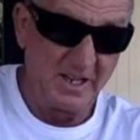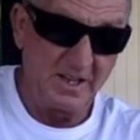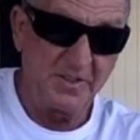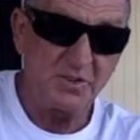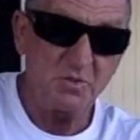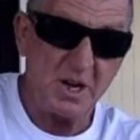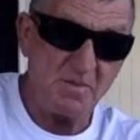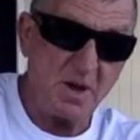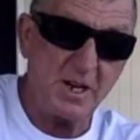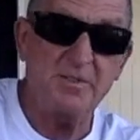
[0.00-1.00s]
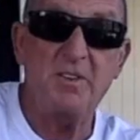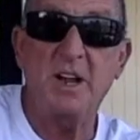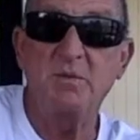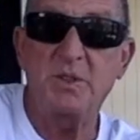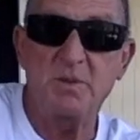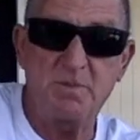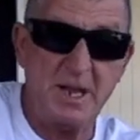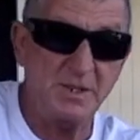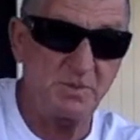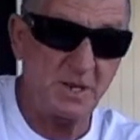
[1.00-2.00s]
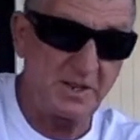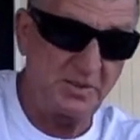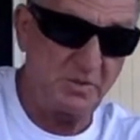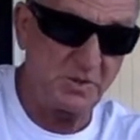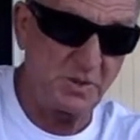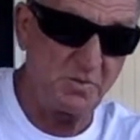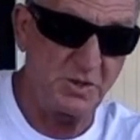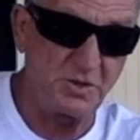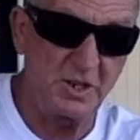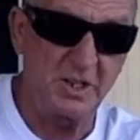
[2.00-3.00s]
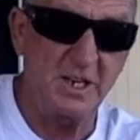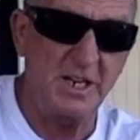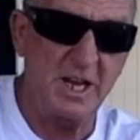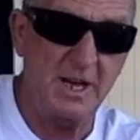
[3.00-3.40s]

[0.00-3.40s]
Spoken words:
This one I modified with the base because it was originally,